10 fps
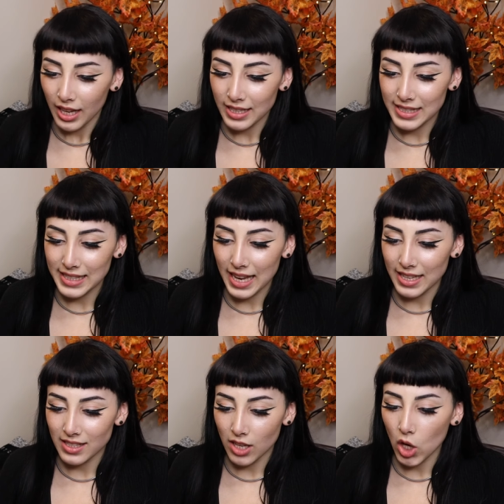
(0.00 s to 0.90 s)
It
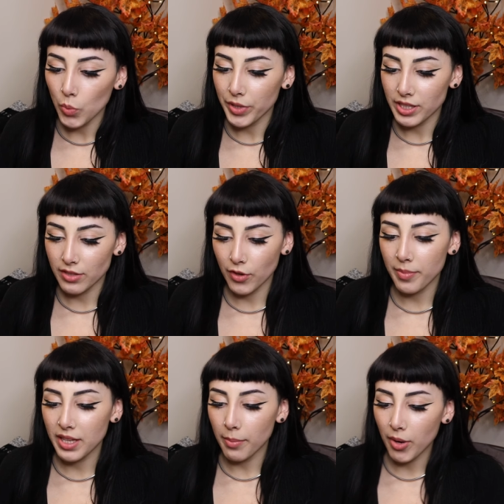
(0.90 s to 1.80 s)
says, oh, this is from
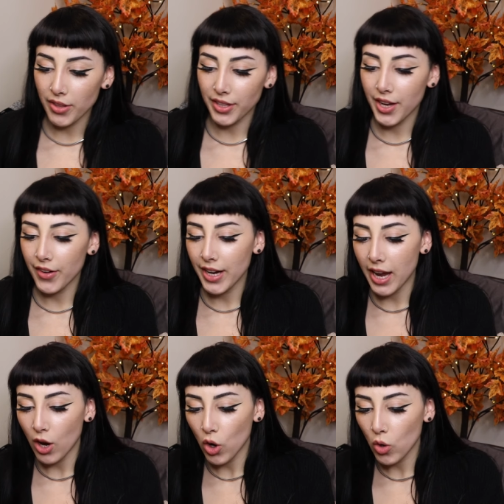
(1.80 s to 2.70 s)
the Apothecary
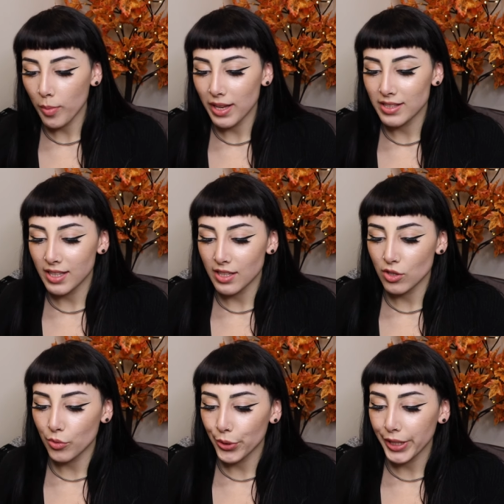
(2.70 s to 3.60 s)
at Home. It says,
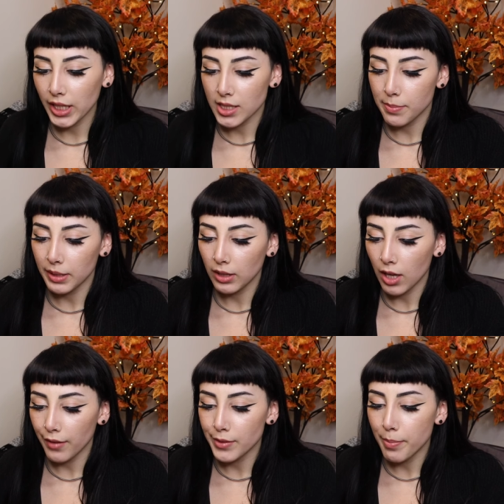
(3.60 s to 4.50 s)
greetings,
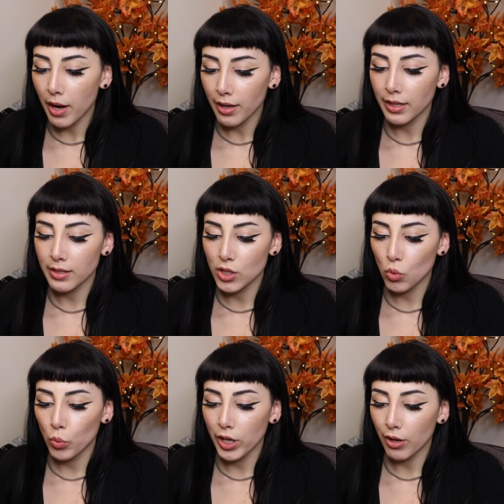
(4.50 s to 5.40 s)
beloved botanist.
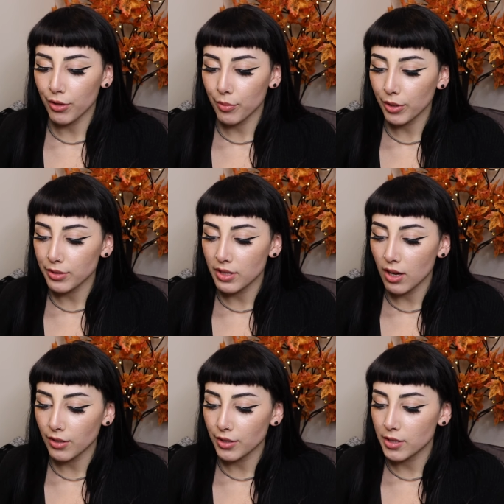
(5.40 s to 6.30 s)
We are thrilled and
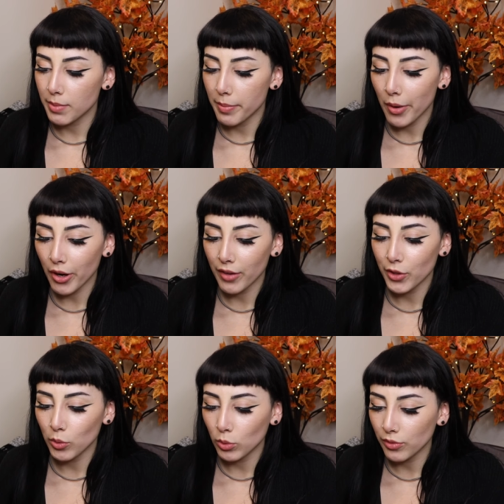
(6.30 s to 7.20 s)
honored to be part of
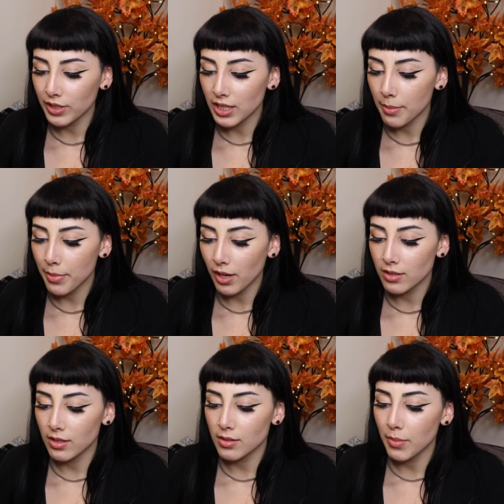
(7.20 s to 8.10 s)
your Wolf and Thyme box
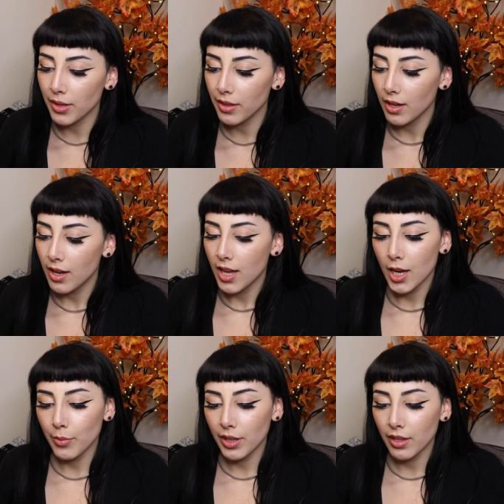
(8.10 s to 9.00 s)
this month,
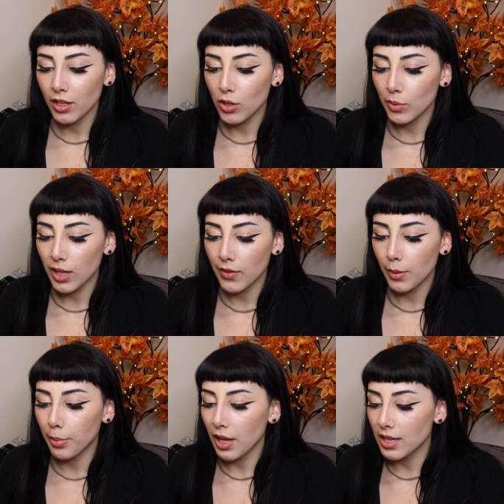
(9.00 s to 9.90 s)
and we think you will have a
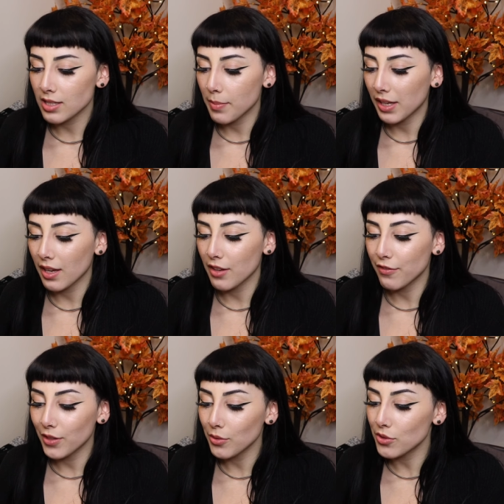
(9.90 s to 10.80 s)
blast making
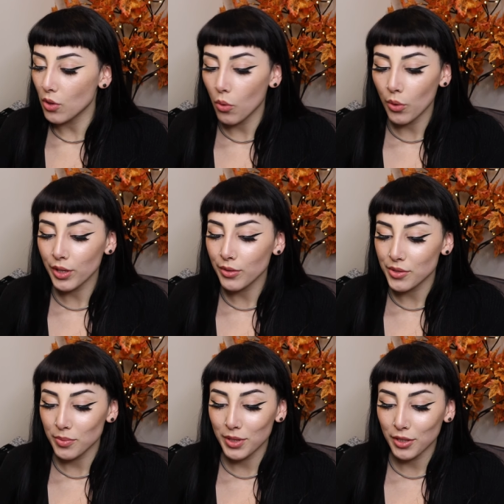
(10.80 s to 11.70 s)
infused
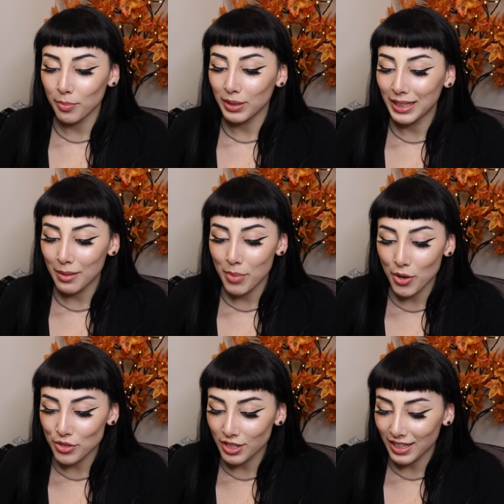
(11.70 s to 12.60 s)
oils with your plant
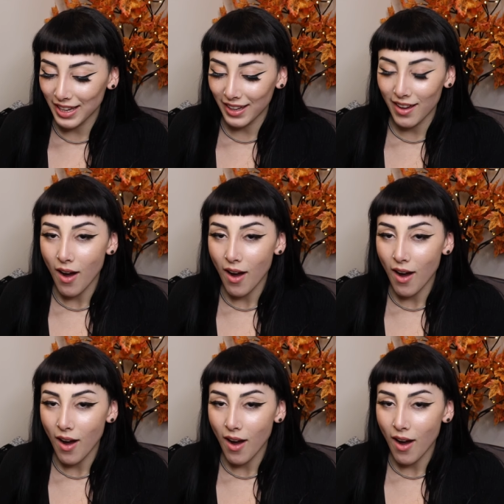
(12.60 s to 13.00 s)
potion kit.